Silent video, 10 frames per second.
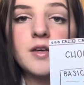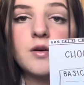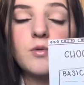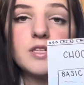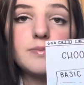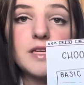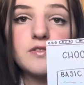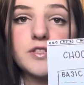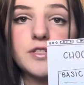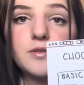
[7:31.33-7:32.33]
what is best for
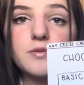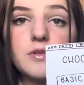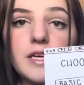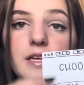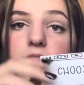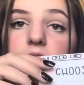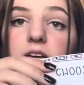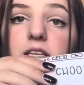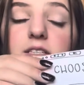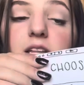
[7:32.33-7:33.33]
you. Like,
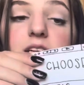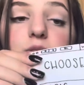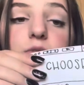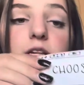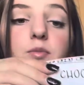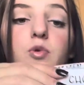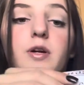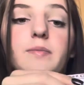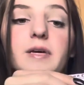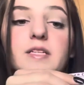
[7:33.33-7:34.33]
and that's really
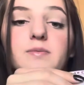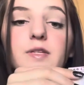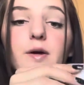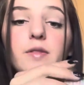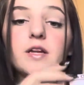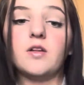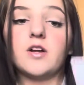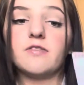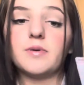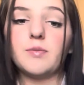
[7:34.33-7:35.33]
important because we know that a lot
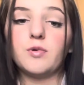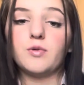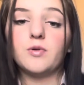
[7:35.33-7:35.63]
of people